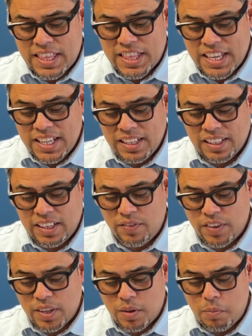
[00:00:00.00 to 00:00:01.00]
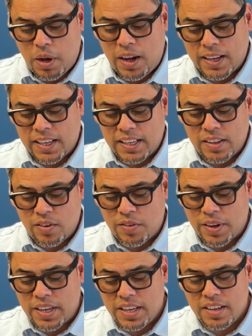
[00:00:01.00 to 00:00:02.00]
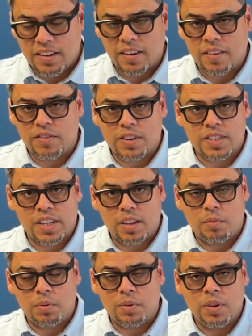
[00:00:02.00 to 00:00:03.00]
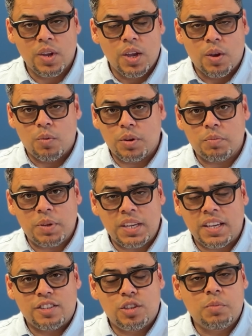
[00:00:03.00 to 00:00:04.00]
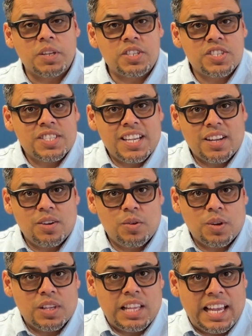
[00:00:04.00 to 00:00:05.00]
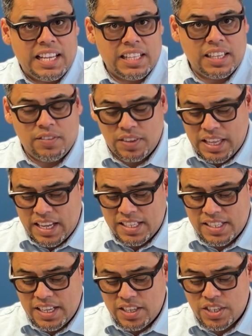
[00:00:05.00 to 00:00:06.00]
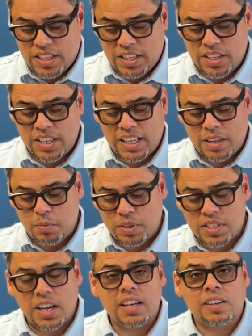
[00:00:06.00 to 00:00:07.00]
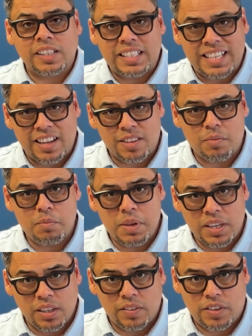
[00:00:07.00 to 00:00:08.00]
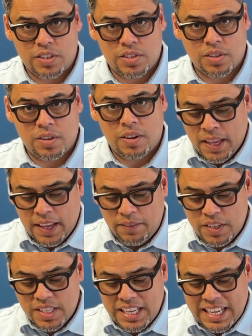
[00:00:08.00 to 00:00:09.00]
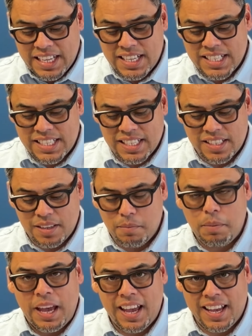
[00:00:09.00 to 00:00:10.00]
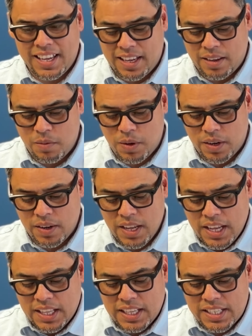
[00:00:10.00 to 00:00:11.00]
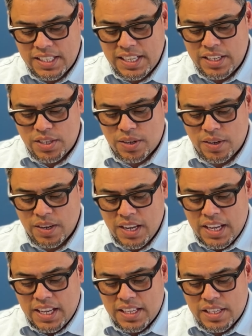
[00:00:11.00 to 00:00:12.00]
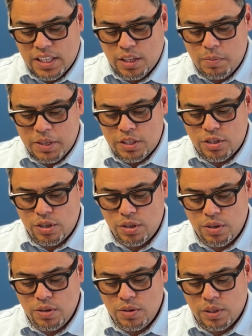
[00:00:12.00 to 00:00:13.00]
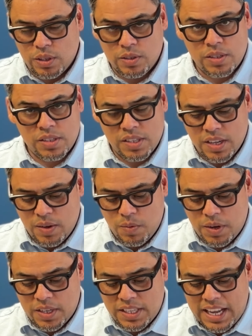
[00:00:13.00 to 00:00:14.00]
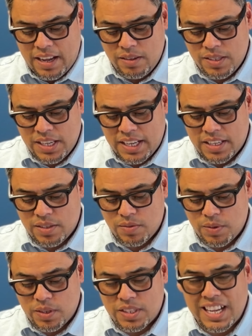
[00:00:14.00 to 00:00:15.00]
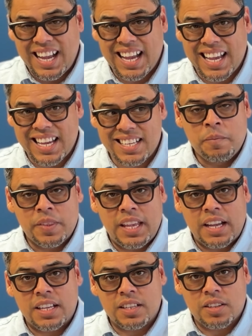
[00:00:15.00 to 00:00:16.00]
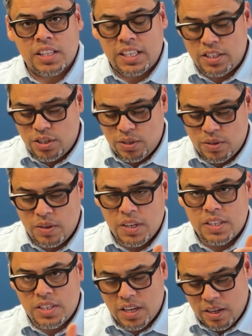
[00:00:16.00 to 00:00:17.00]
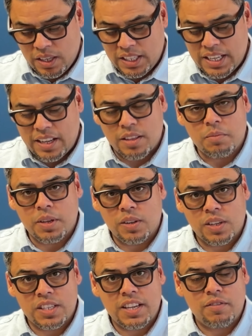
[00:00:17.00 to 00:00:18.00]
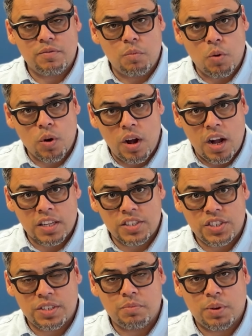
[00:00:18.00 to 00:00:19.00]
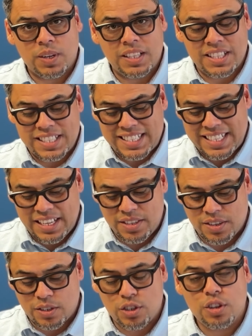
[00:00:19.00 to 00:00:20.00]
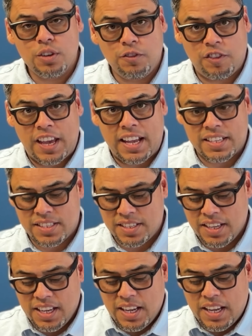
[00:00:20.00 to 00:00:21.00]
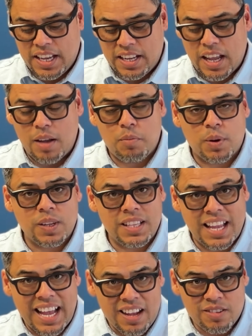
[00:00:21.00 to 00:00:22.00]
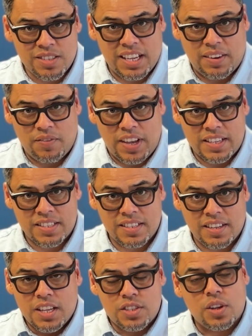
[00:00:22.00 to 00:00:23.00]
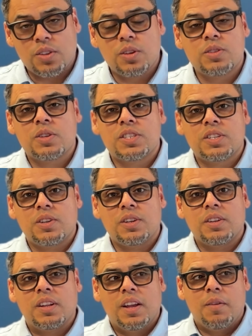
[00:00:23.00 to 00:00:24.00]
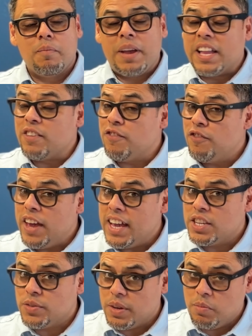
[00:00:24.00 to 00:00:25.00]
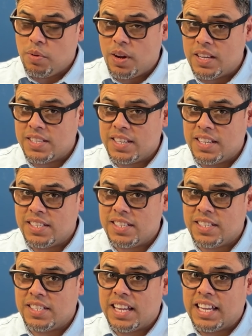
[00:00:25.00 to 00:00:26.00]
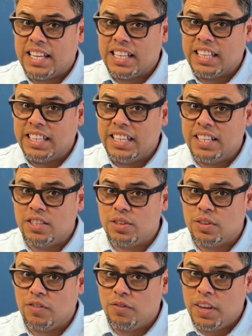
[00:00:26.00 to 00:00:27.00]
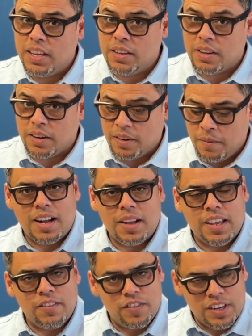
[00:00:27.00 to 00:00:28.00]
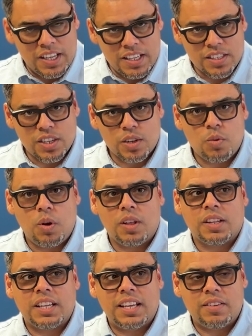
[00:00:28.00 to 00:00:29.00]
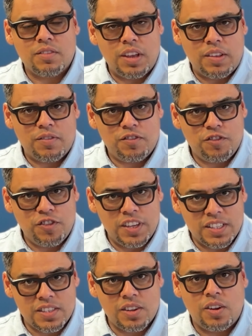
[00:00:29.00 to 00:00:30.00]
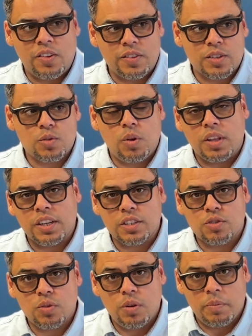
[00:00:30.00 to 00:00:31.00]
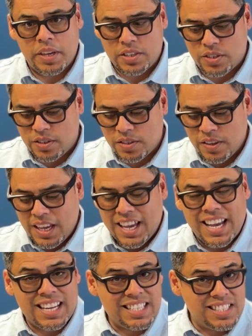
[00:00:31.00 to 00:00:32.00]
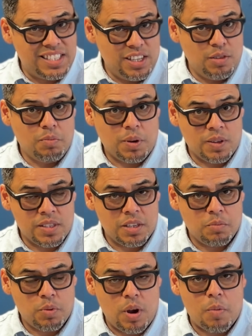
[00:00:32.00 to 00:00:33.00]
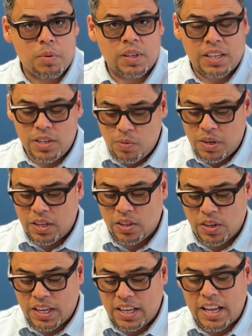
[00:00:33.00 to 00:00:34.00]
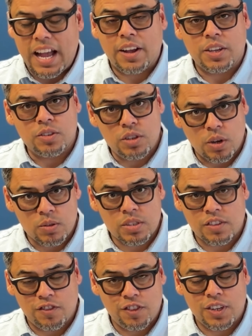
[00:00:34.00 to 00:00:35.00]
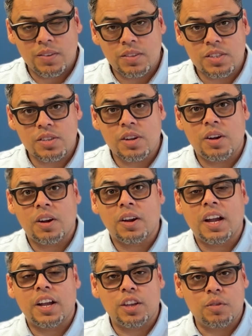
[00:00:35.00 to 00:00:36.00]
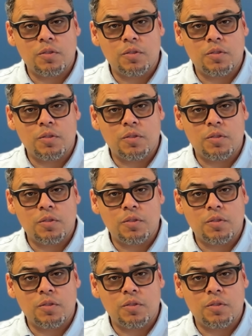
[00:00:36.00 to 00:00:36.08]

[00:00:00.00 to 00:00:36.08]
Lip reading: thin leaf in a pocket over here, for example, would be too much seco or light leaf in that section, you can end up with tunneling down the middle of your cigar. If you see inconsistent packing where the center is a little bit too loose, whereas the outside is real tight, that can lead to tunneling down the middle, because you have more oxygen burning the center too fast and not burning the outside fast enough. So those are certain manufacturing processes that can lead to failure. If it is good quality and fits all those quality control measures and it still burns improperly, you want to look at how you toast the foot of the cigar, how you